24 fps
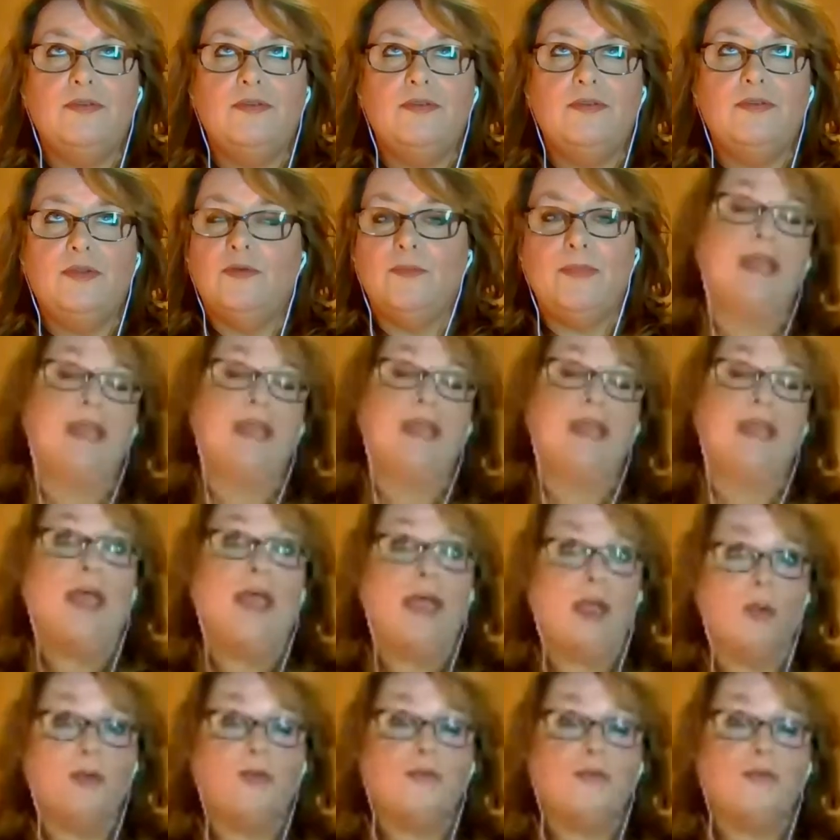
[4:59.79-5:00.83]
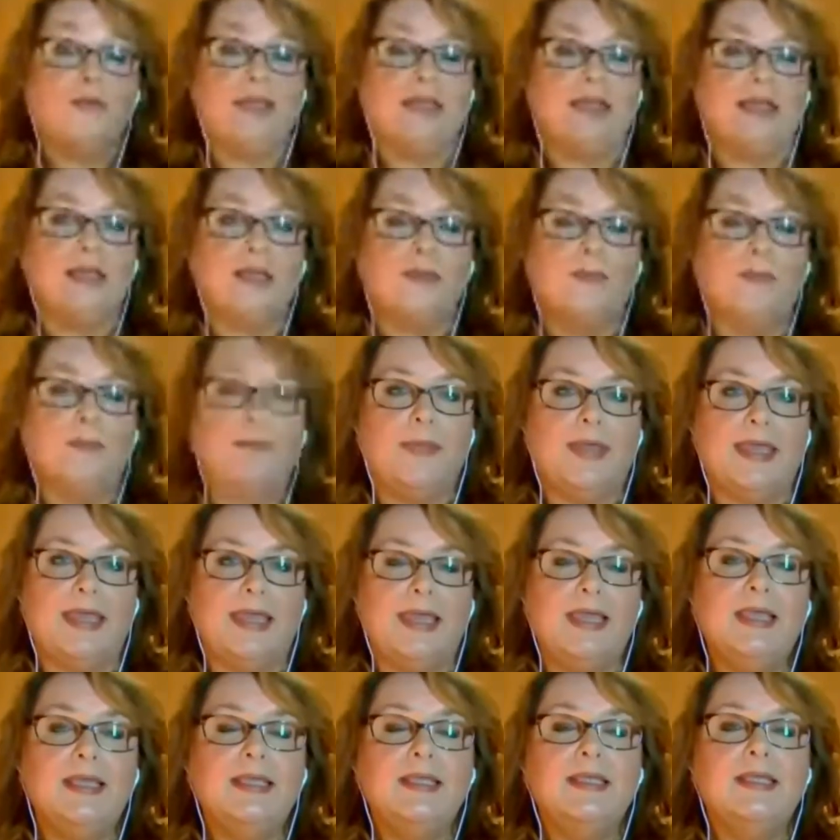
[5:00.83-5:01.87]
you of and how powerful it can
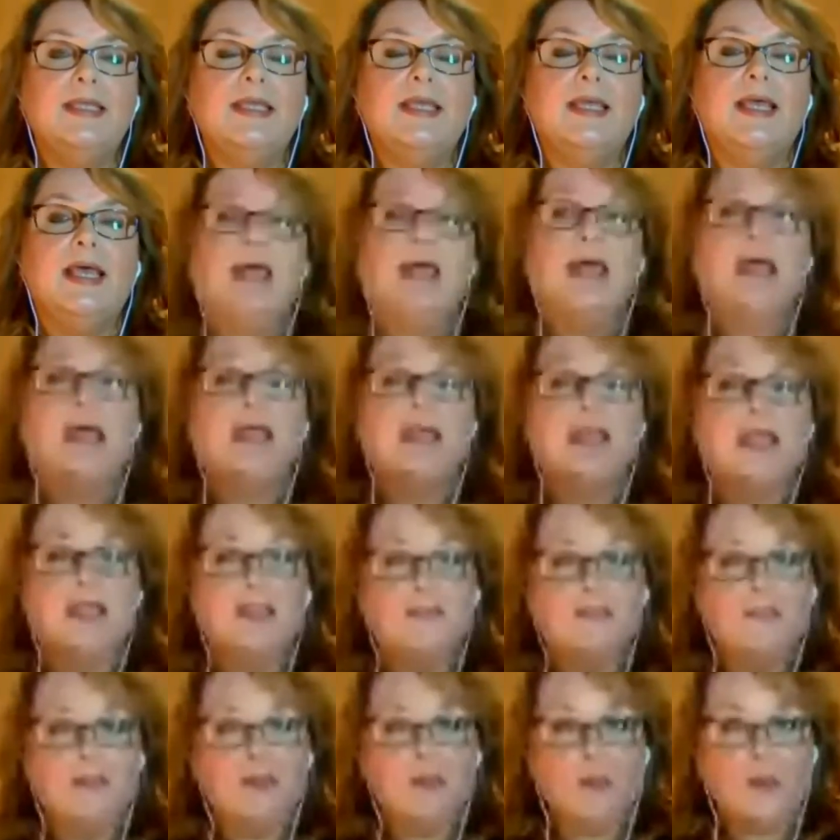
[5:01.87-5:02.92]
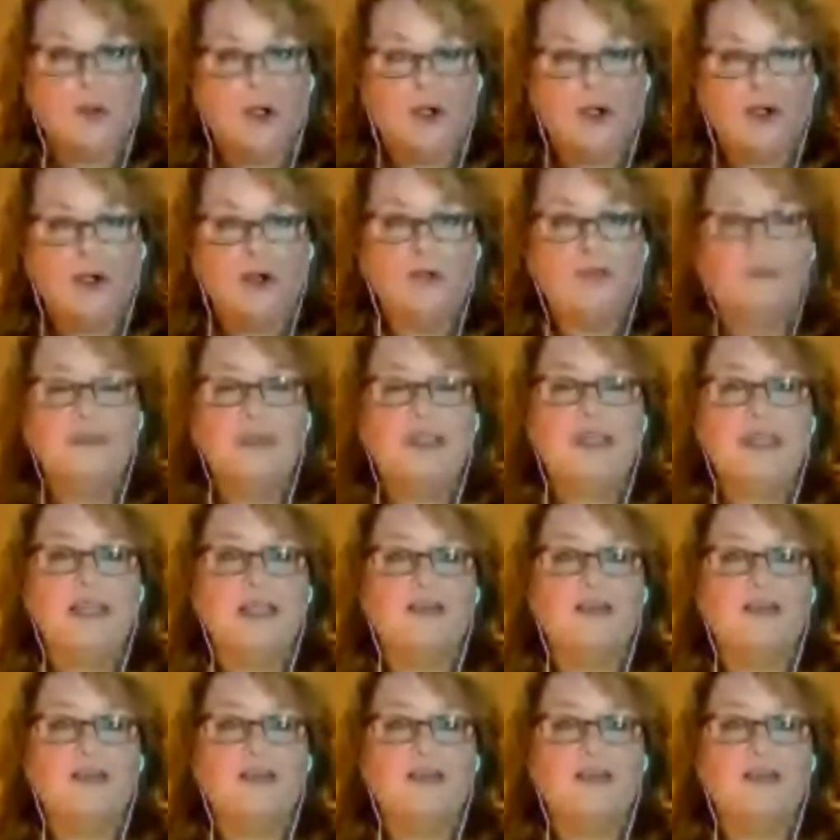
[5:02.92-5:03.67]
be. And if you are feeling